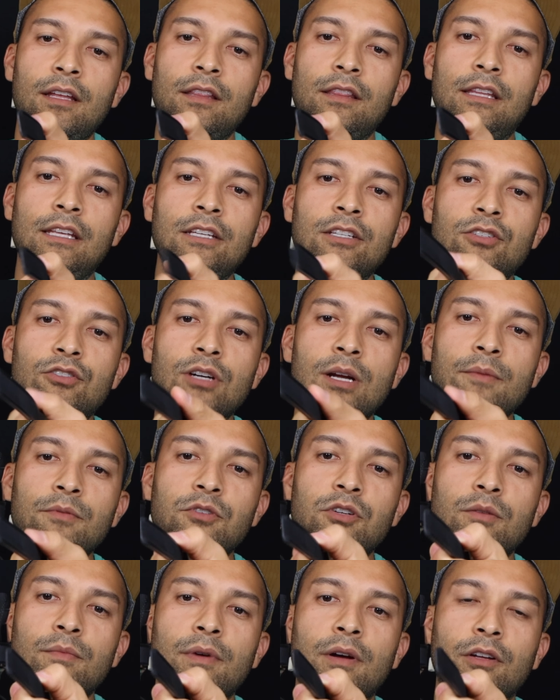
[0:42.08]

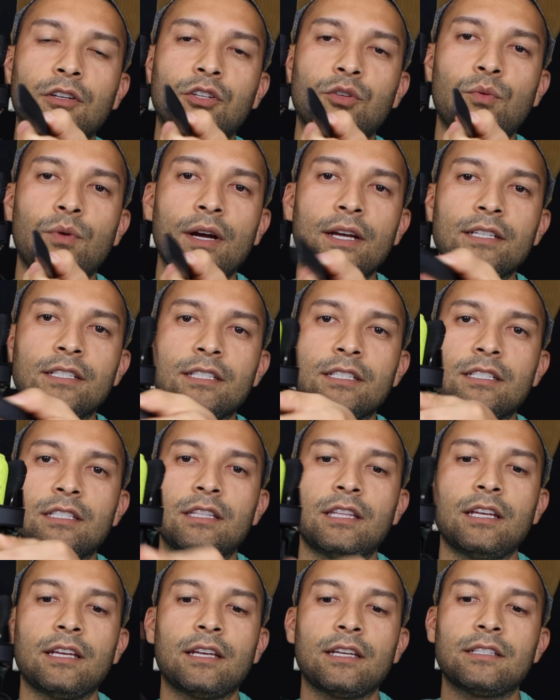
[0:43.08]
are about twice as
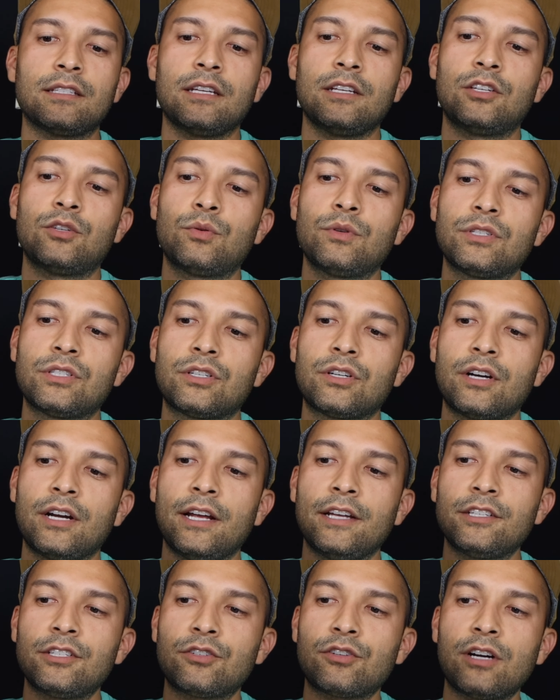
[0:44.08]
thick as a Twister
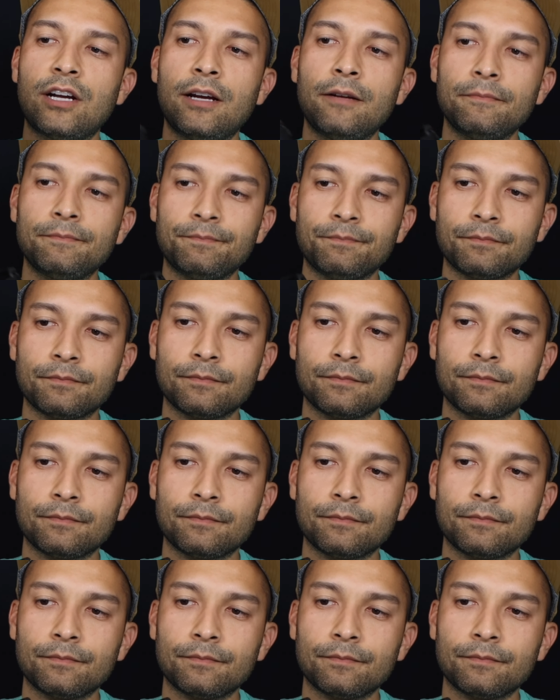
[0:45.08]
Edge strap,